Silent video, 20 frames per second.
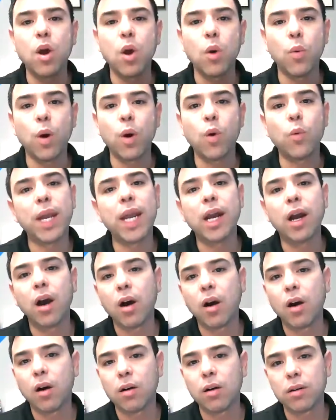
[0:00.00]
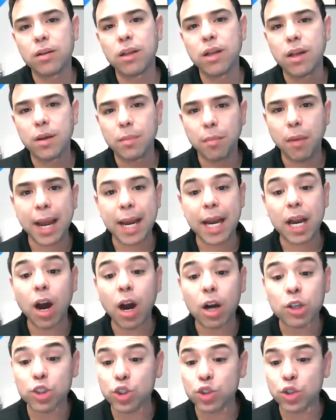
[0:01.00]
what we call my
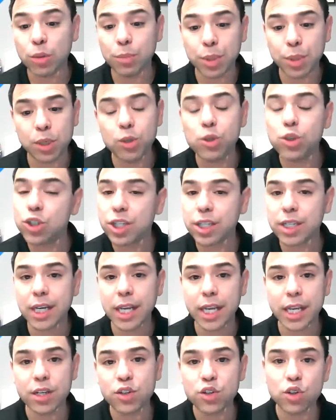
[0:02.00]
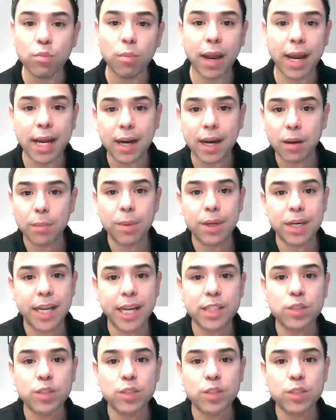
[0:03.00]
contribution into my company.